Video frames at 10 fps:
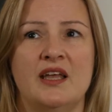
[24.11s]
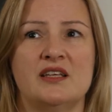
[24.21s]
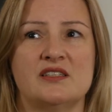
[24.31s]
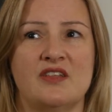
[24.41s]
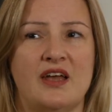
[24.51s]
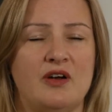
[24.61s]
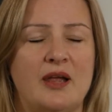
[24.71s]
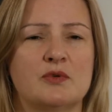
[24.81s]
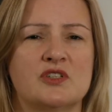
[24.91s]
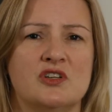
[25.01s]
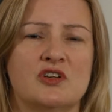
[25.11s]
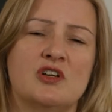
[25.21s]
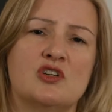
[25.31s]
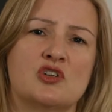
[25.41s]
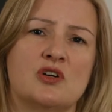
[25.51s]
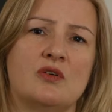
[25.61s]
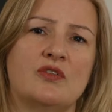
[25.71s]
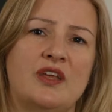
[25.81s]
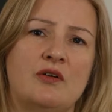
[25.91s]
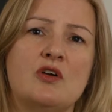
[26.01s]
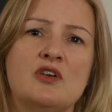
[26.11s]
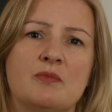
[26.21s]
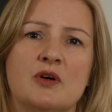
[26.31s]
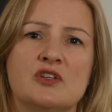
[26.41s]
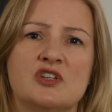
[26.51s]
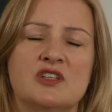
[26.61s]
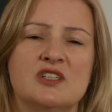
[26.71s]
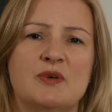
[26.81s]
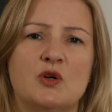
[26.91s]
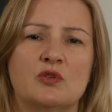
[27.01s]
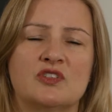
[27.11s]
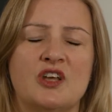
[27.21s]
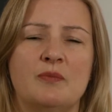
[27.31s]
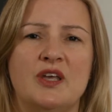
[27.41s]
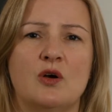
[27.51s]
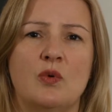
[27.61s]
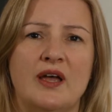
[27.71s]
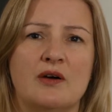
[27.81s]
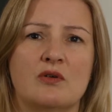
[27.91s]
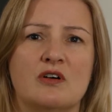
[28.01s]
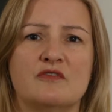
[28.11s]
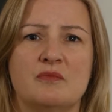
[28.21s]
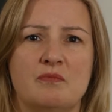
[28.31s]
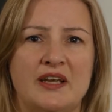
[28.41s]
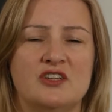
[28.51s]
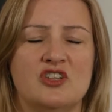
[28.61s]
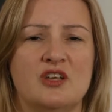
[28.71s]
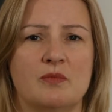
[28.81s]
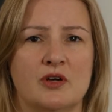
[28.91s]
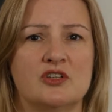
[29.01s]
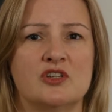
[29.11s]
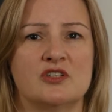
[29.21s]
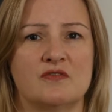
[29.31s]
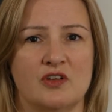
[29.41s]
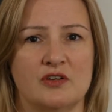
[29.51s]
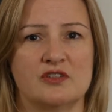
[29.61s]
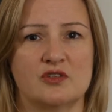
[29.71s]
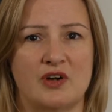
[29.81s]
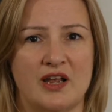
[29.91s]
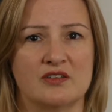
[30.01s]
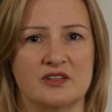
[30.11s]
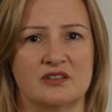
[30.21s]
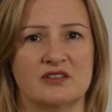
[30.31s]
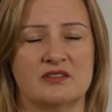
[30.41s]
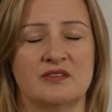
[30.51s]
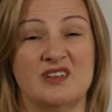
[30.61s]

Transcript: is that they are able to control their own emotions but also be aware of and manage the emotions of those around us.